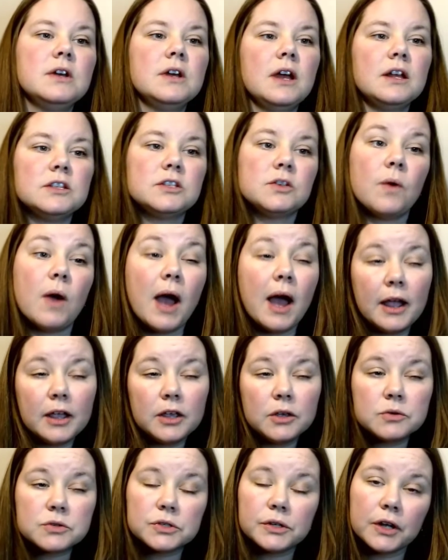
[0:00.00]
And so I
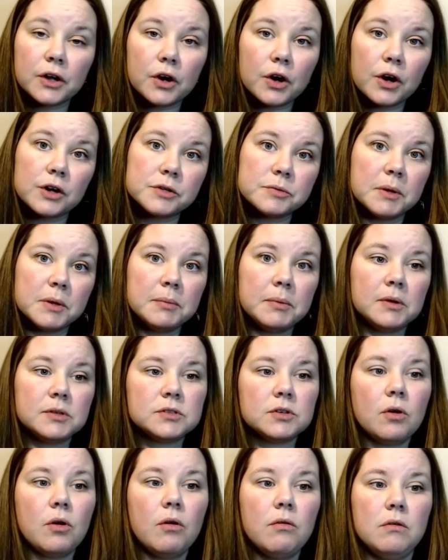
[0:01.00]
usually encourage people
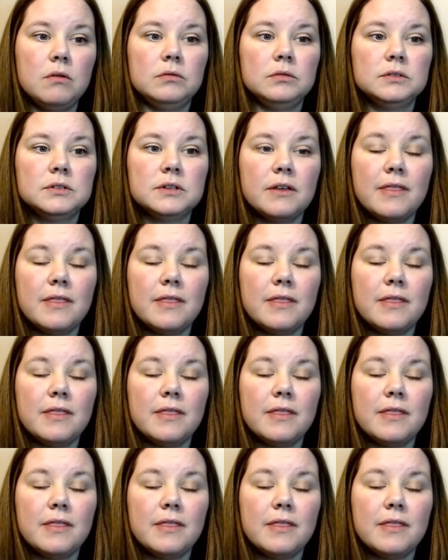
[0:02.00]
to hold